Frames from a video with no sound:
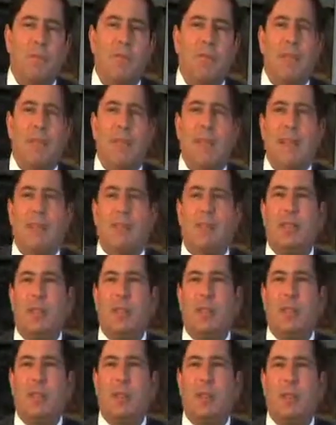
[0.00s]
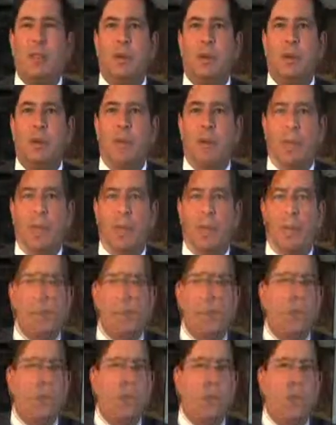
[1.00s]
And that's an example of that.
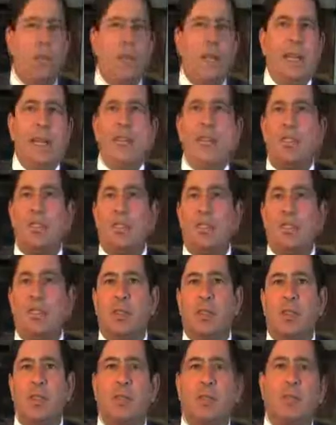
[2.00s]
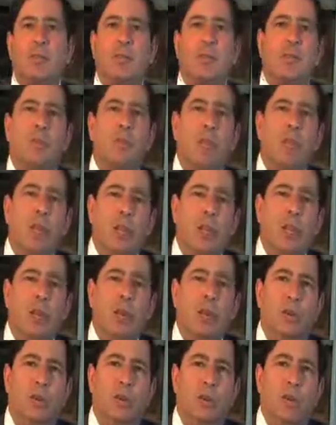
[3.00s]
The next
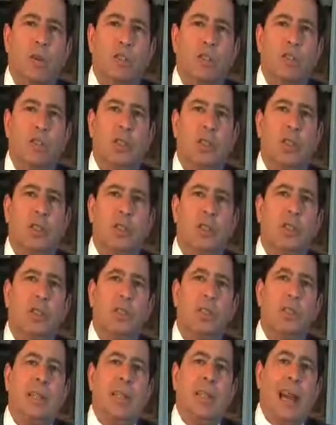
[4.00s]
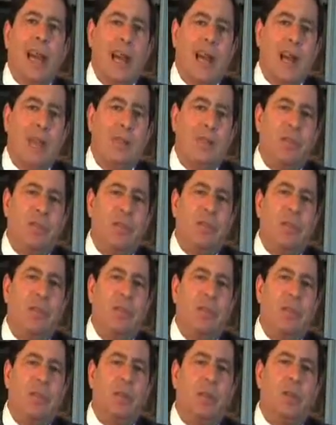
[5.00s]
legal question,
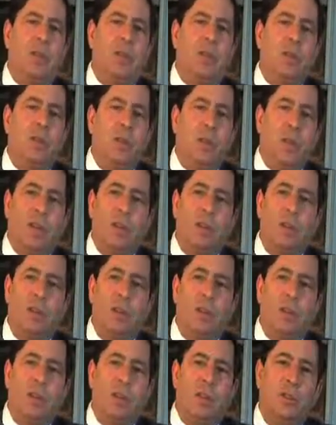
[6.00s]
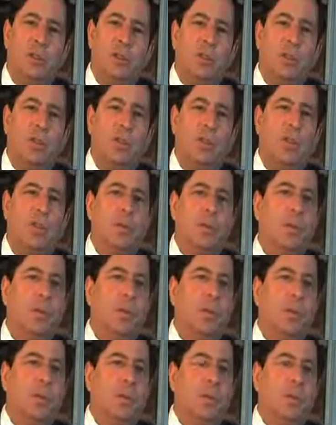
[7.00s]
after failure to
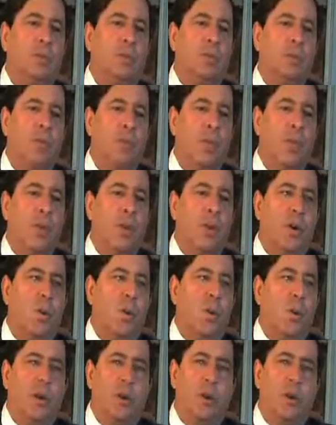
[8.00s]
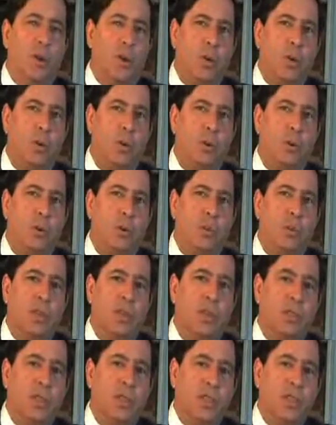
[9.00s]
perform in accordance with
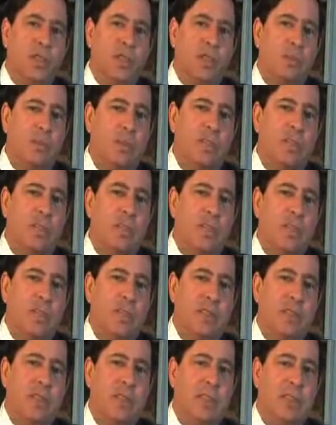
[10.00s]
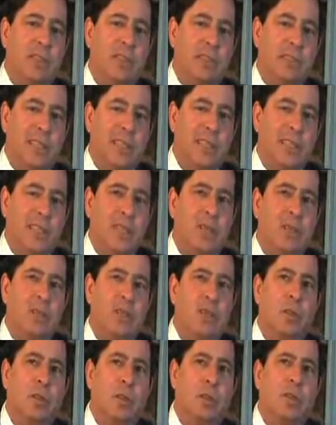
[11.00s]
the reasonable standard of care
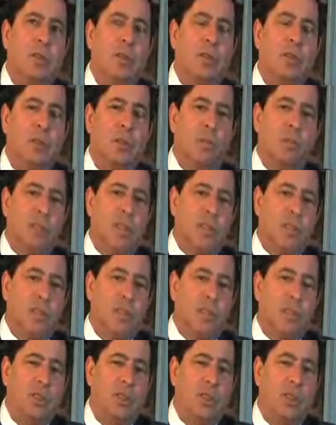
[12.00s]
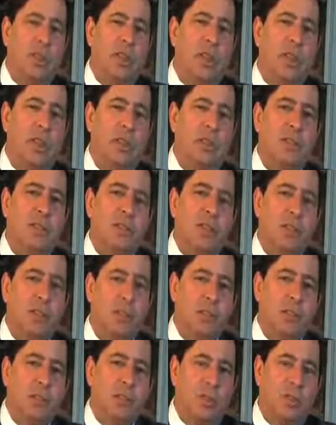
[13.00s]
for a professional in that
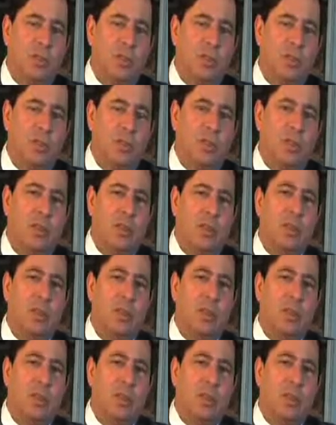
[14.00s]
circumstance,